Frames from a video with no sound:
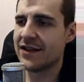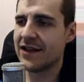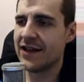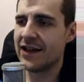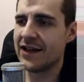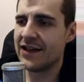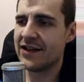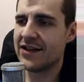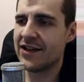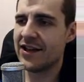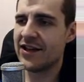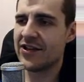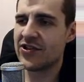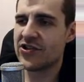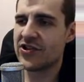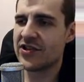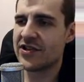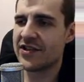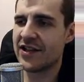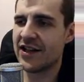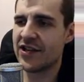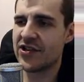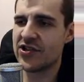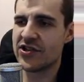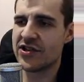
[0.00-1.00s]
It's
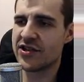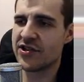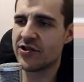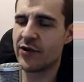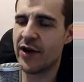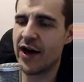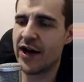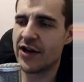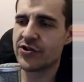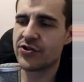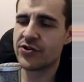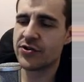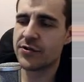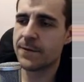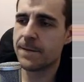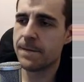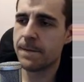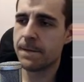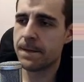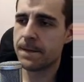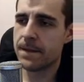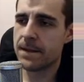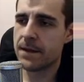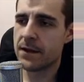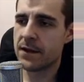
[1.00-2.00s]
just trash.
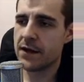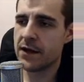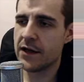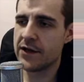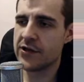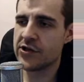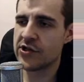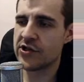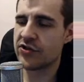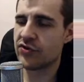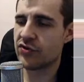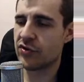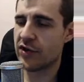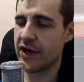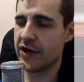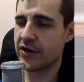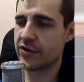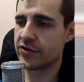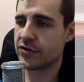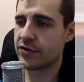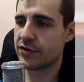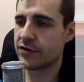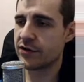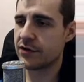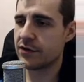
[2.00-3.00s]
It's just
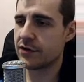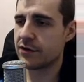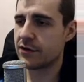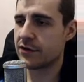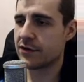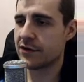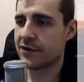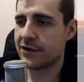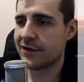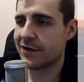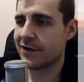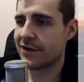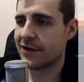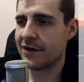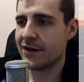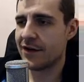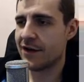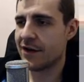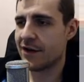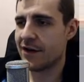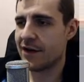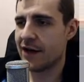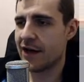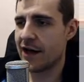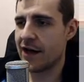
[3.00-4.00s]
trash.
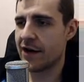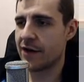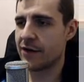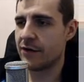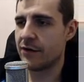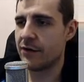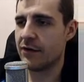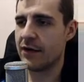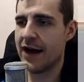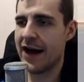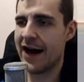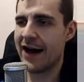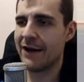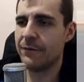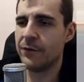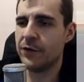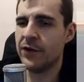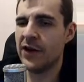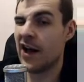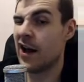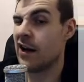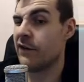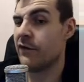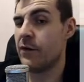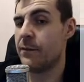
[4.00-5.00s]
I don't know. I would
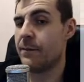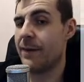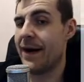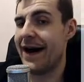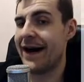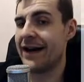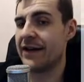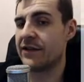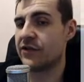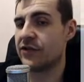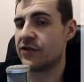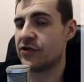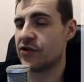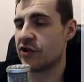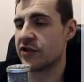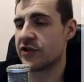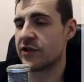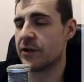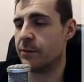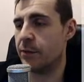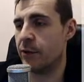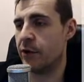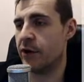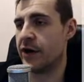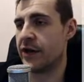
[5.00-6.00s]
not even buy it just
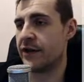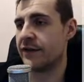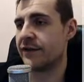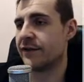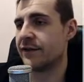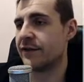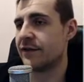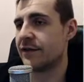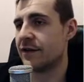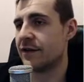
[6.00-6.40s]
to burn it.